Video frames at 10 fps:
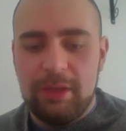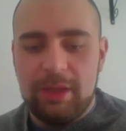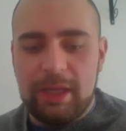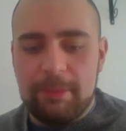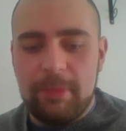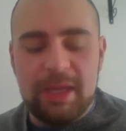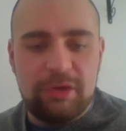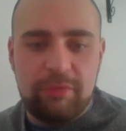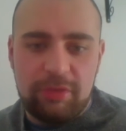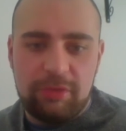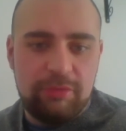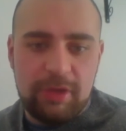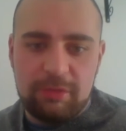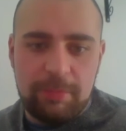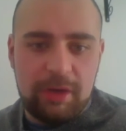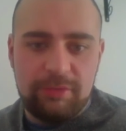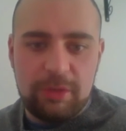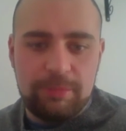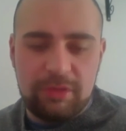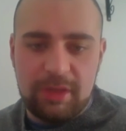it may increase your risk by a few
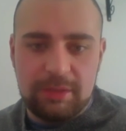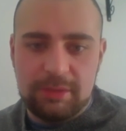percent.